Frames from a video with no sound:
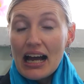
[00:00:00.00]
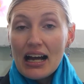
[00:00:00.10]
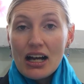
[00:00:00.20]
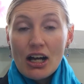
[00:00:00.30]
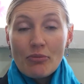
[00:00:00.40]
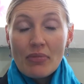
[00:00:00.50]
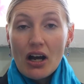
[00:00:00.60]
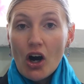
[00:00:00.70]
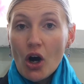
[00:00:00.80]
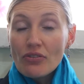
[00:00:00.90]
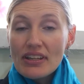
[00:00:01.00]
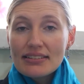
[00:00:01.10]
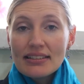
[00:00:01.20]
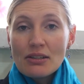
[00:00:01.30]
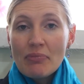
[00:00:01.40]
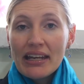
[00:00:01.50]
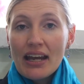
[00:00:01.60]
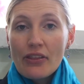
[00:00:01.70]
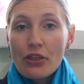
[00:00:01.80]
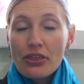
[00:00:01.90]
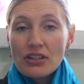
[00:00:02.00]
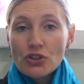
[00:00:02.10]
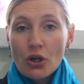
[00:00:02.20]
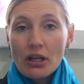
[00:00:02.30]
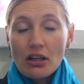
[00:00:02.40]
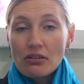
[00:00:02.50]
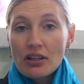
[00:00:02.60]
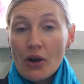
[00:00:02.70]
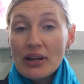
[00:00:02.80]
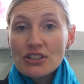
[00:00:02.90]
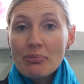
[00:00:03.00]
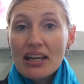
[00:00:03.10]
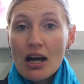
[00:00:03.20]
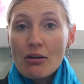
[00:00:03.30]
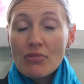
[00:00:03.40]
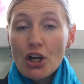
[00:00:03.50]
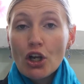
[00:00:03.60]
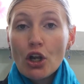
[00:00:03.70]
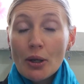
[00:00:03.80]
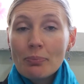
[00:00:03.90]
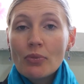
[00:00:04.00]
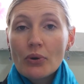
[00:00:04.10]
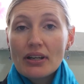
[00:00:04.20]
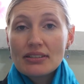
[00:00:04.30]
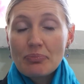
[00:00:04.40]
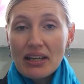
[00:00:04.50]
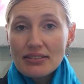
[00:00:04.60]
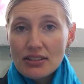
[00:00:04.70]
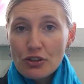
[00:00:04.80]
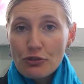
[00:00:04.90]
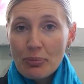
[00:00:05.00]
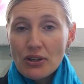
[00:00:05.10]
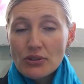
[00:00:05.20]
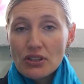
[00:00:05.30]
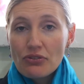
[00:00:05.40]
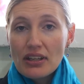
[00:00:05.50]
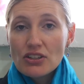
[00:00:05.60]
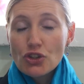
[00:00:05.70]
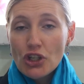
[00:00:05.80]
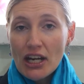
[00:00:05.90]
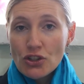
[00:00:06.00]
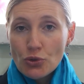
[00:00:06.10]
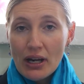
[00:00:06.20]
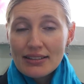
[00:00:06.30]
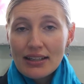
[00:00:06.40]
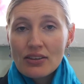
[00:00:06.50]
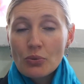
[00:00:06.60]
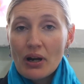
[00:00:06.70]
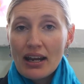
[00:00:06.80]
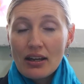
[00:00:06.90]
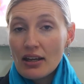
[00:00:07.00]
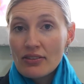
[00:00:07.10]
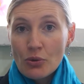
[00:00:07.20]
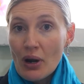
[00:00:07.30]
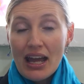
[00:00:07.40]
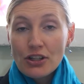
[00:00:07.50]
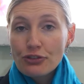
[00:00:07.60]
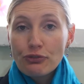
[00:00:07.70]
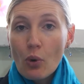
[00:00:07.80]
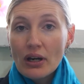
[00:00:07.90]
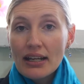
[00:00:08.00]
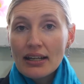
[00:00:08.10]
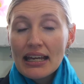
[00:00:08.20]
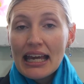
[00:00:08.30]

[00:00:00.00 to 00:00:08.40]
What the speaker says: Obviously, many other things are going to become a lot more expensive because of the exchange rate and the rand falling.